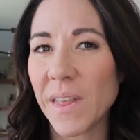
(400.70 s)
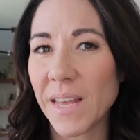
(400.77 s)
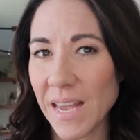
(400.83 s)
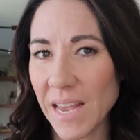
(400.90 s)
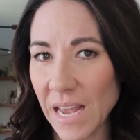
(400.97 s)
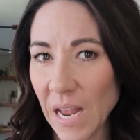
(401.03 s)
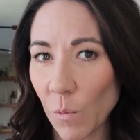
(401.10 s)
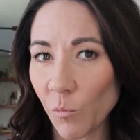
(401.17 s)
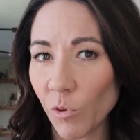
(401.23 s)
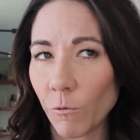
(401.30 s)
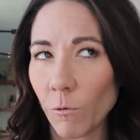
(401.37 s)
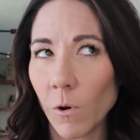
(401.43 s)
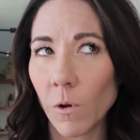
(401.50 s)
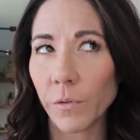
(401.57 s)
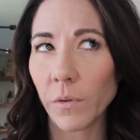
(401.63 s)
the camera
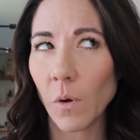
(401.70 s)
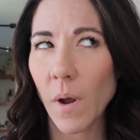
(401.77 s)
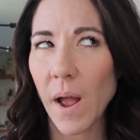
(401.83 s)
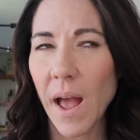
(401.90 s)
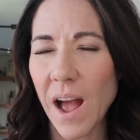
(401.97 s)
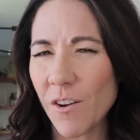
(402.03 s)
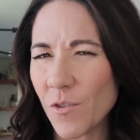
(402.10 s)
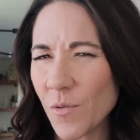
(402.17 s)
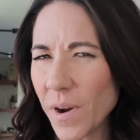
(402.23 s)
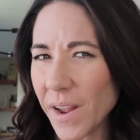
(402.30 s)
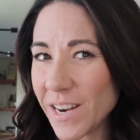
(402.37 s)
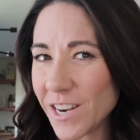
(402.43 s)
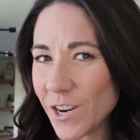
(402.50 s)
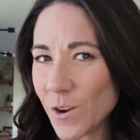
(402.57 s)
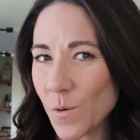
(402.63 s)
roll? So how do
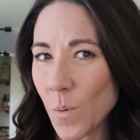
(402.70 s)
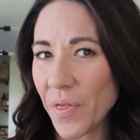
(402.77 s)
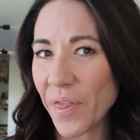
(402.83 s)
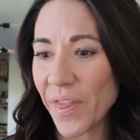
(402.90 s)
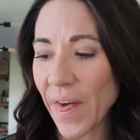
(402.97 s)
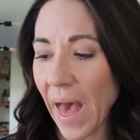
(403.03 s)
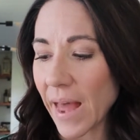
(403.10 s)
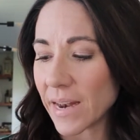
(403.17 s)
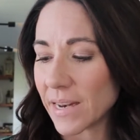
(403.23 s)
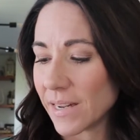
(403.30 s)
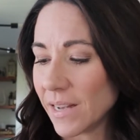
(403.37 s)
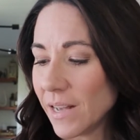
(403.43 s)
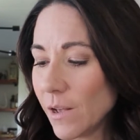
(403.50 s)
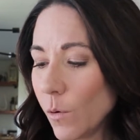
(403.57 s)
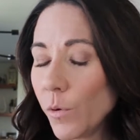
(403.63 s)
I do that?
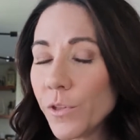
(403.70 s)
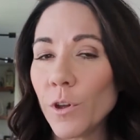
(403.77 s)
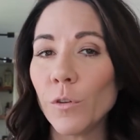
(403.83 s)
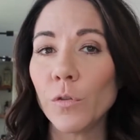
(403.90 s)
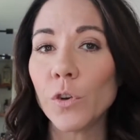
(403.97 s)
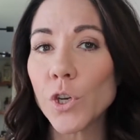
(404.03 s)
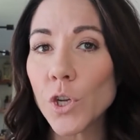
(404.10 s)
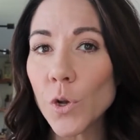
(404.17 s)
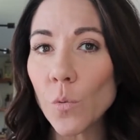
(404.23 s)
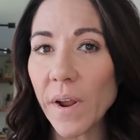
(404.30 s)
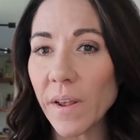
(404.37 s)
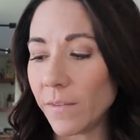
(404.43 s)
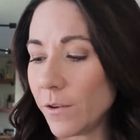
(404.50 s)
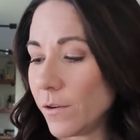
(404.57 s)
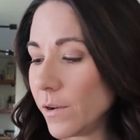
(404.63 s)
Well, there's 2
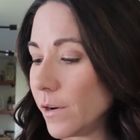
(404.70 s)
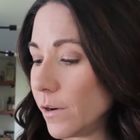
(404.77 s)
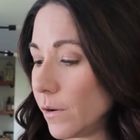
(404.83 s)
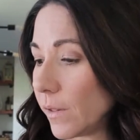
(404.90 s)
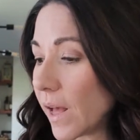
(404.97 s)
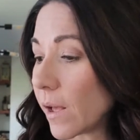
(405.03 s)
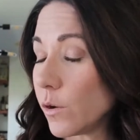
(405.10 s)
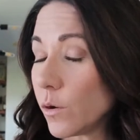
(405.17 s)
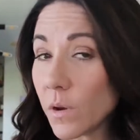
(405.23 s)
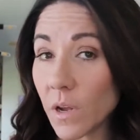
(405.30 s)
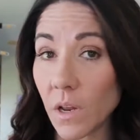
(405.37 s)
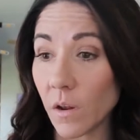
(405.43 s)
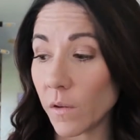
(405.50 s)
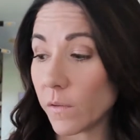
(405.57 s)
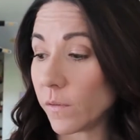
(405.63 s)
ways that you can do that. You
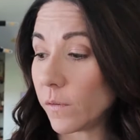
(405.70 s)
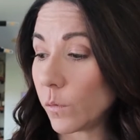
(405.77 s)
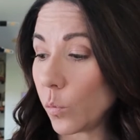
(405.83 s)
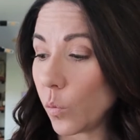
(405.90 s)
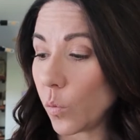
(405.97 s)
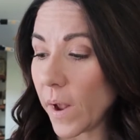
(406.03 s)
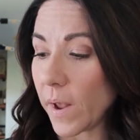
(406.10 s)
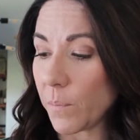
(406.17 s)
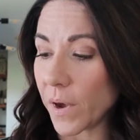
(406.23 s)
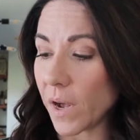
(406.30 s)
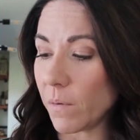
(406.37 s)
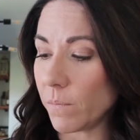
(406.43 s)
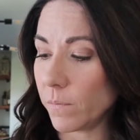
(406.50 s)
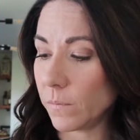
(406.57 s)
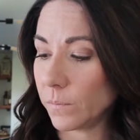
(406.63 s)
can swipe
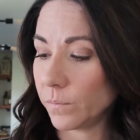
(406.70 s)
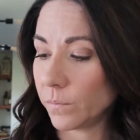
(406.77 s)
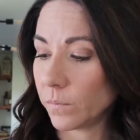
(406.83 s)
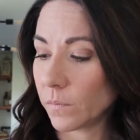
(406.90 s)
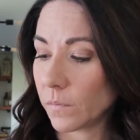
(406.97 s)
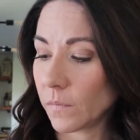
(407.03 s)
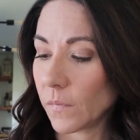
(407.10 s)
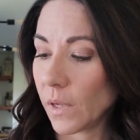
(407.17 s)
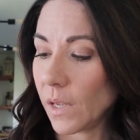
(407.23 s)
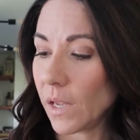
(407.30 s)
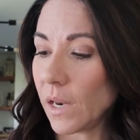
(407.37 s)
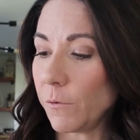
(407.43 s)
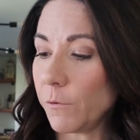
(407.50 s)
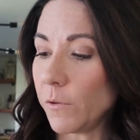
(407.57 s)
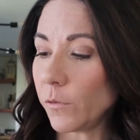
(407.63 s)
up,
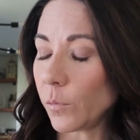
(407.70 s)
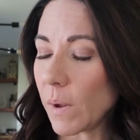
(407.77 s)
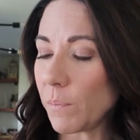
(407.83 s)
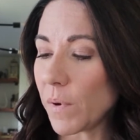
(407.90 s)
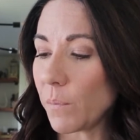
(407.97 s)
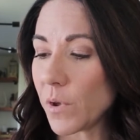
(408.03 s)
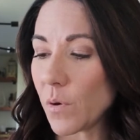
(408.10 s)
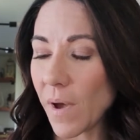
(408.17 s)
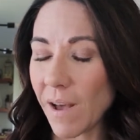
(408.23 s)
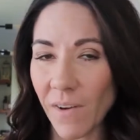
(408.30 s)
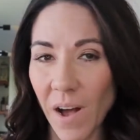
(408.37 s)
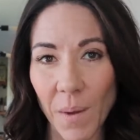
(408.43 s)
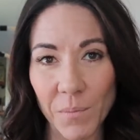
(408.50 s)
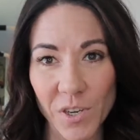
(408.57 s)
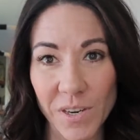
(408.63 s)
and if you swipe up, you have
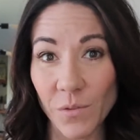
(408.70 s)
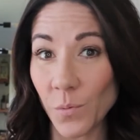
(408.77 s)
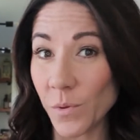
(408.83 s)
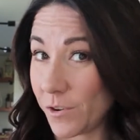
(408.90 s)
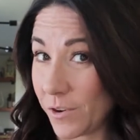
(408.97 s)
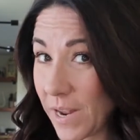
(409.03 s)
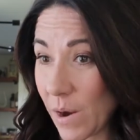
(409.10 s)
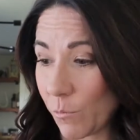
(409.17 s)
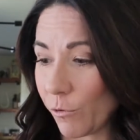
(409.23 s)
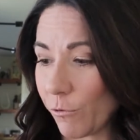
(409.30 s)
options with your camera